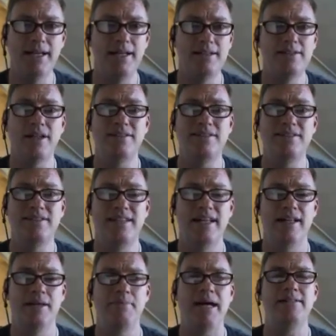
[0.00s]
I'm going to
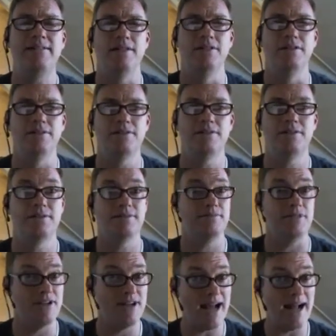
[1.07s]
start selling
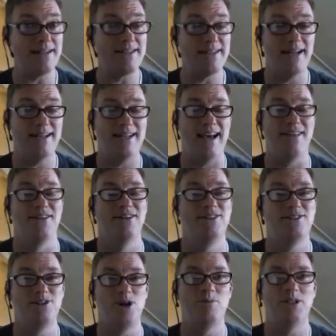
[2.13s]
bicycles. You're not
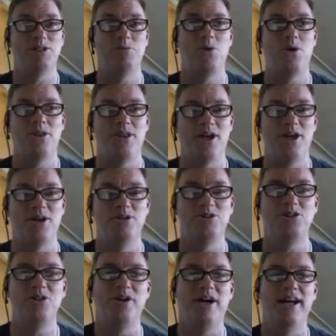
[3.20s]
done yet. There's so much
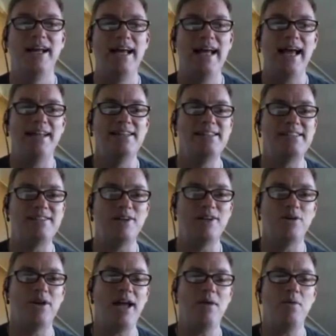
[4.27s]
more that goes to it.
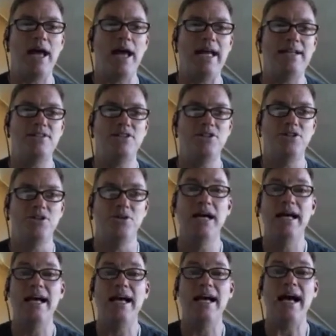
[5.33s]
And this is a great
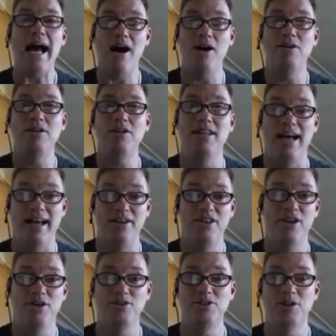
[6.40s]
way to
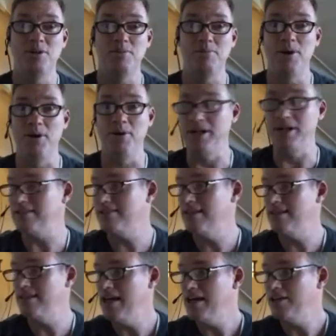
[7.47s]
outline those
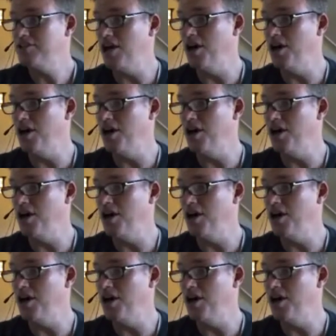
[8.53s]
components.